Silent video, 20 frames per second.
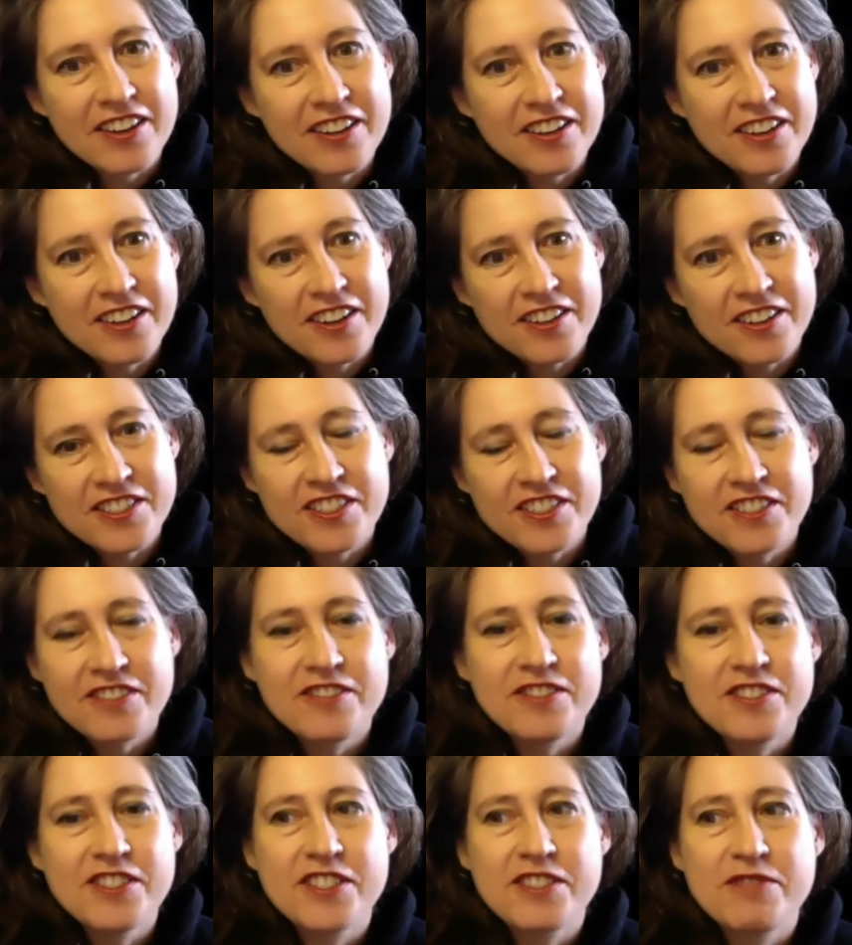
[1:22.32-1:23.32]

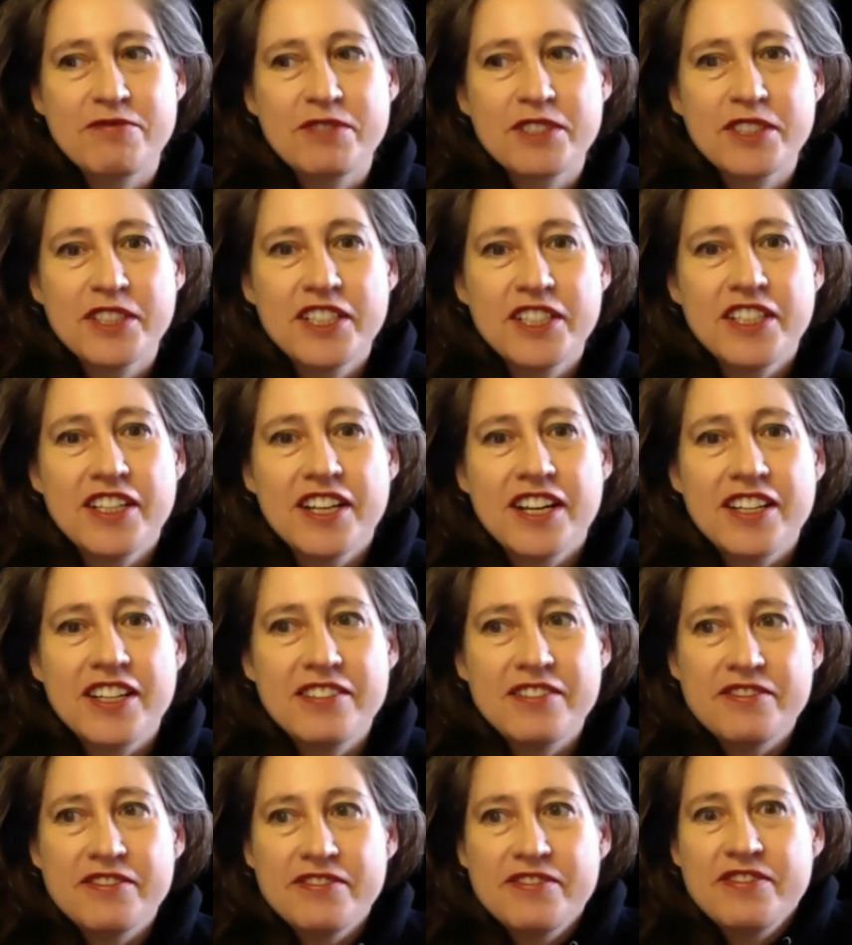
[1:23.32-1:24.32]
Cartoons really kind
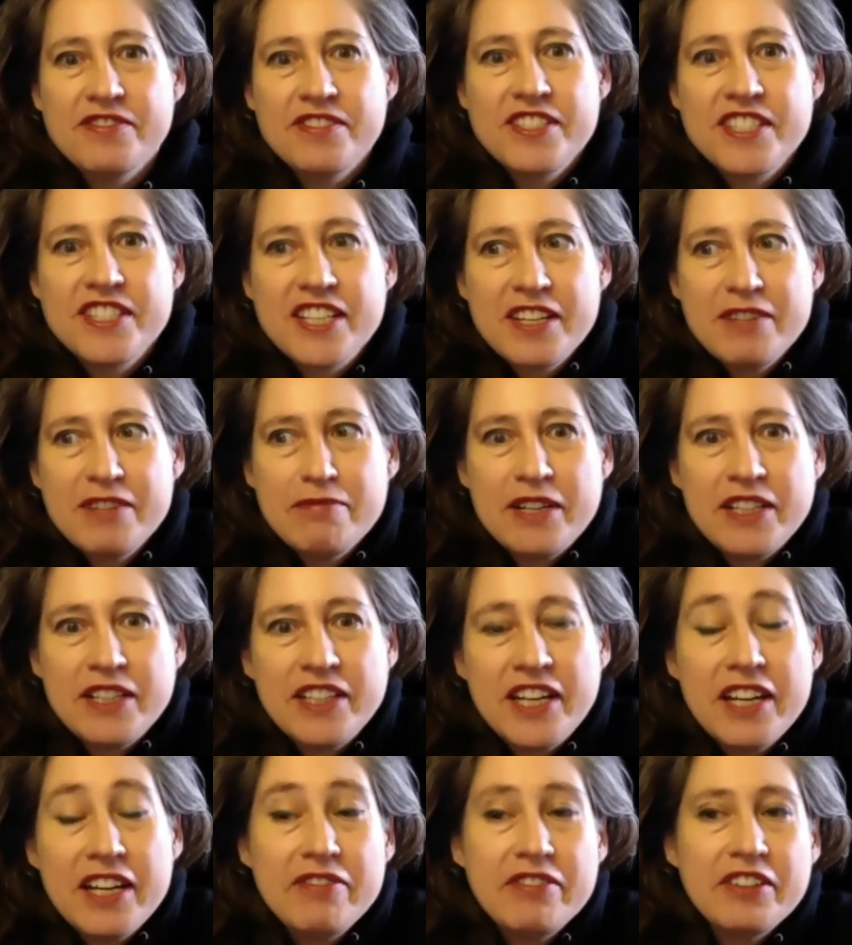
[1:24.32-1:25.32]
of saved my
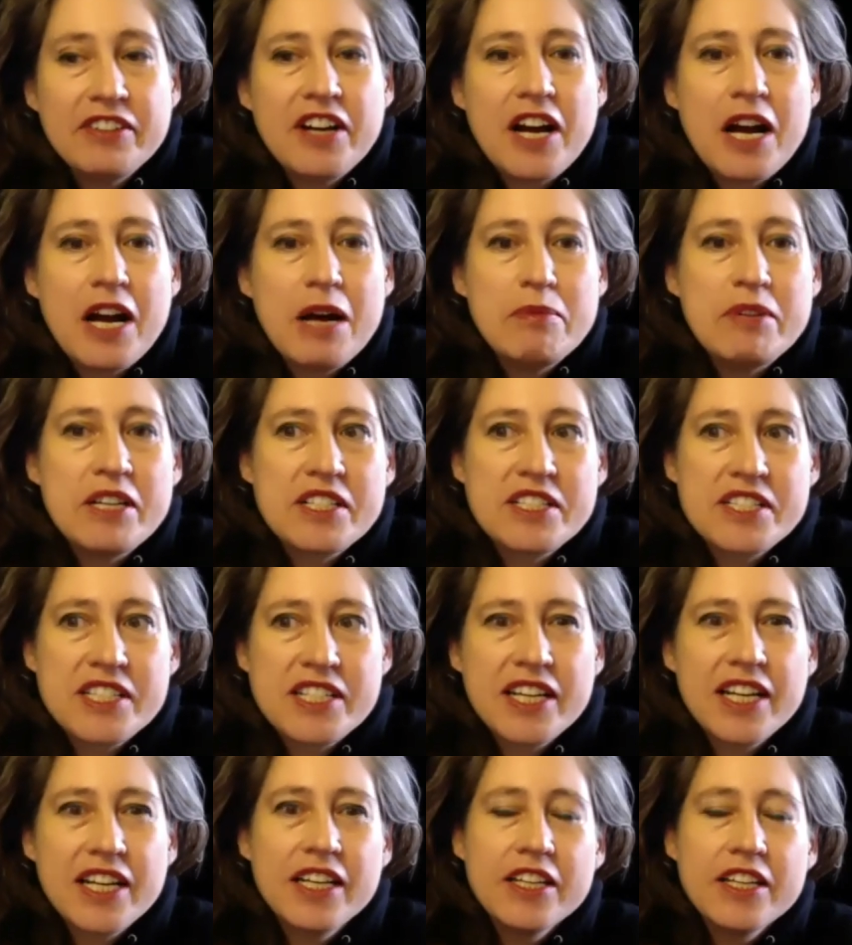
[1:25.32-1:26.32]
life, in comics. And
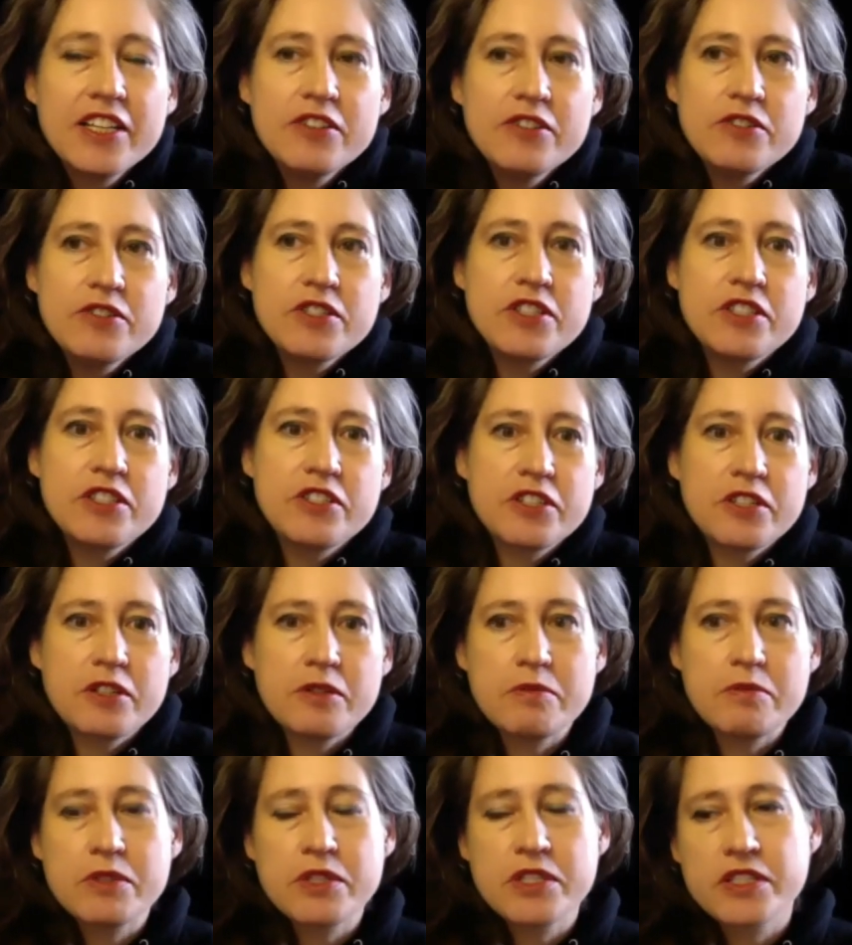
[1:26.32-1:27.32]
I use the
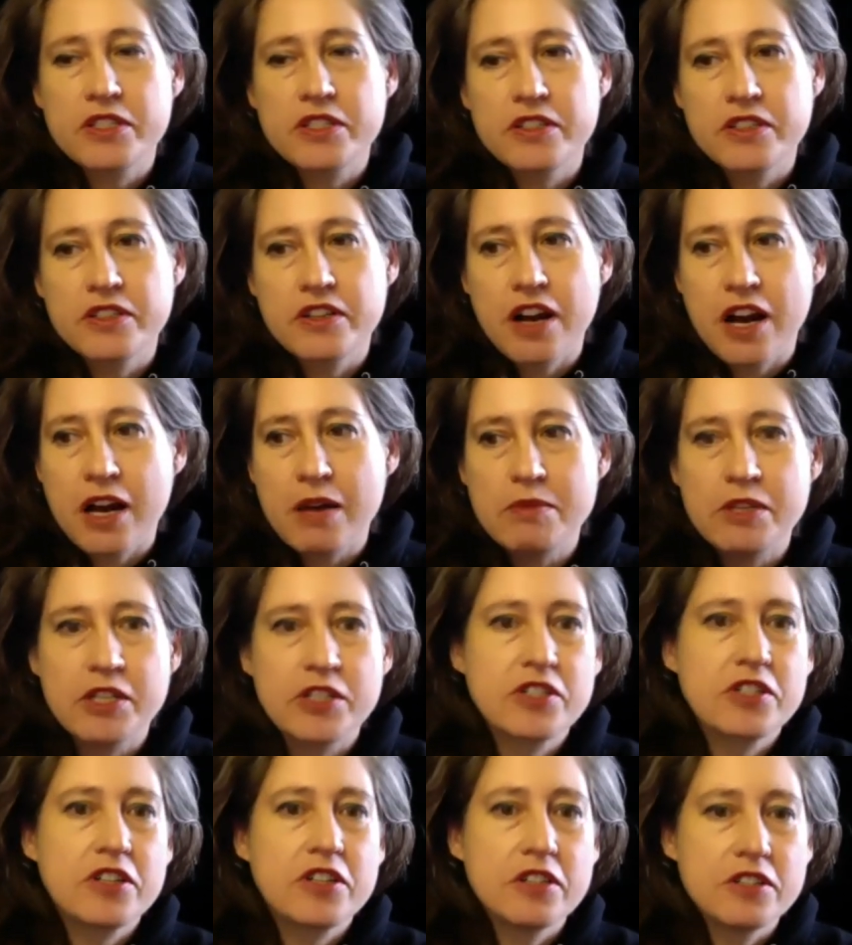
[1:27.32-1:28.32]
terms
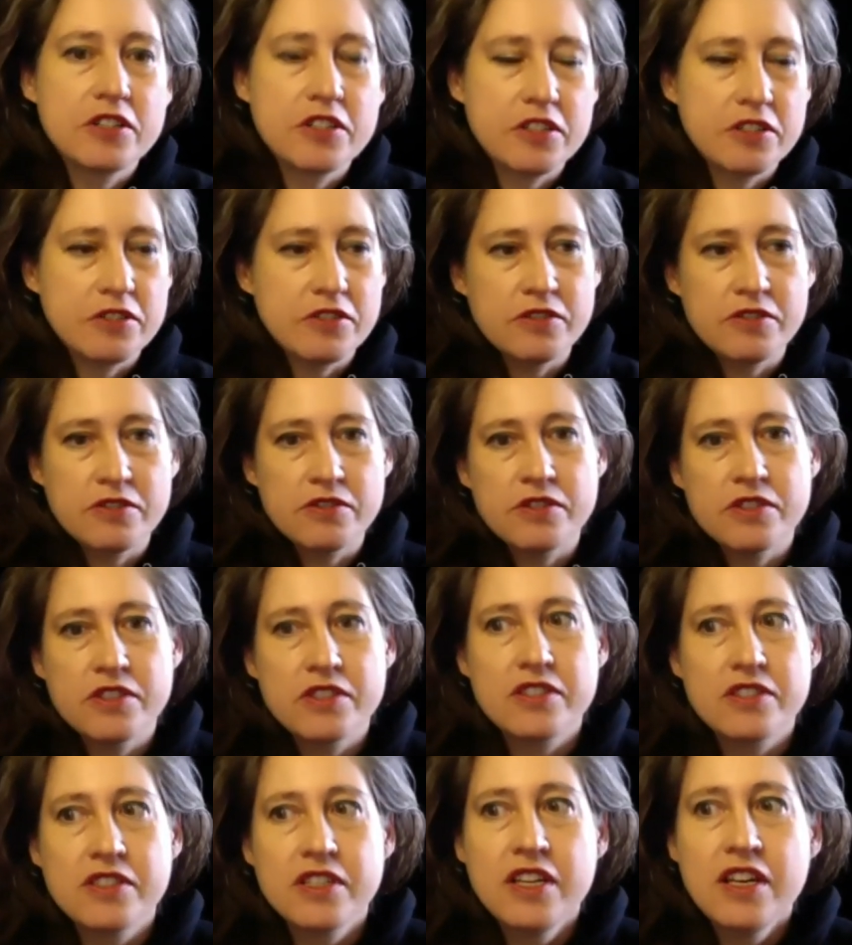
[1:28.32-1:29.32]
comics,
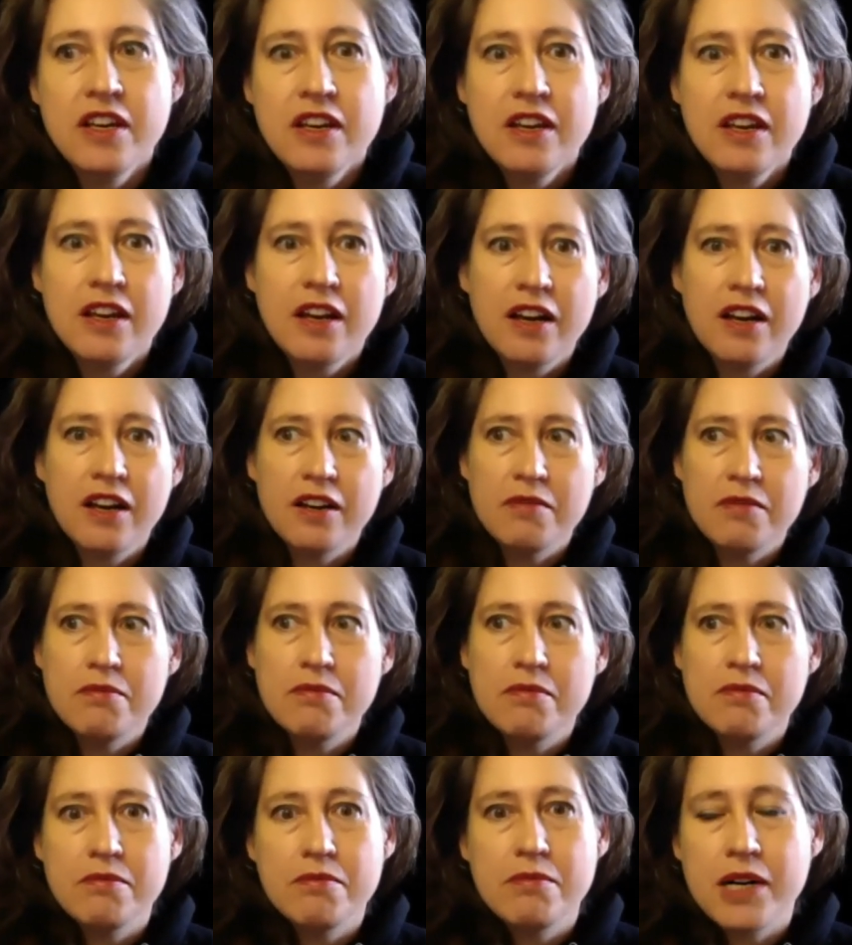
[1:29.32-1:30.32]
cartoons,
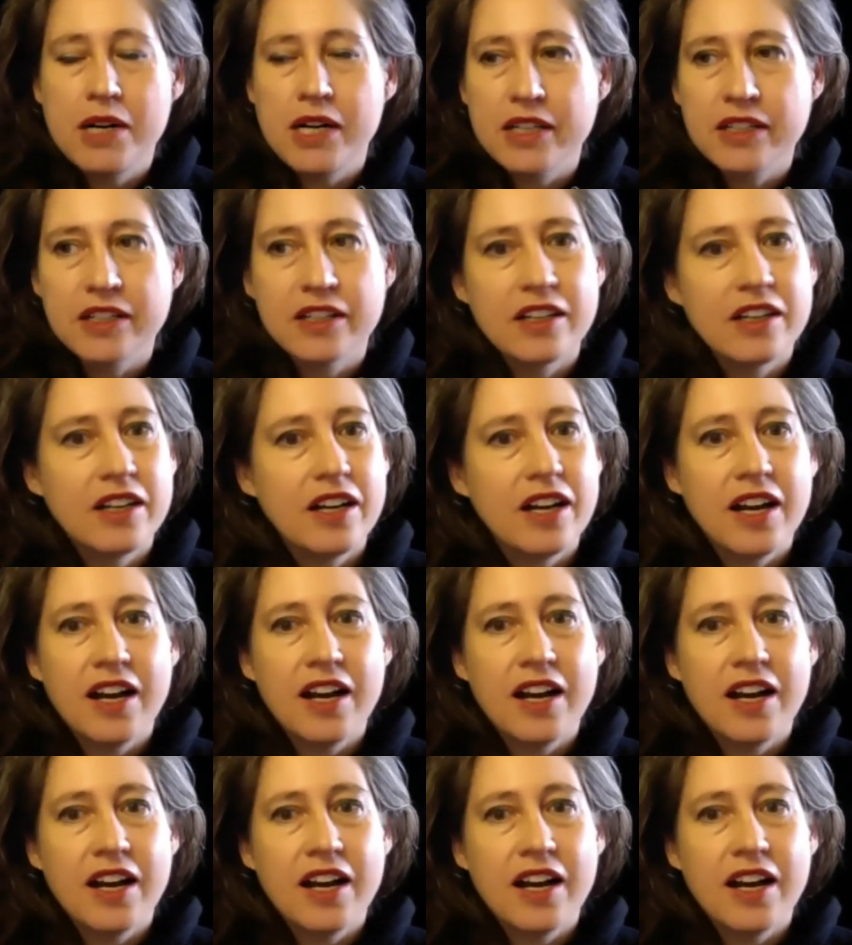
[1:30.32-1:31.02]
manga,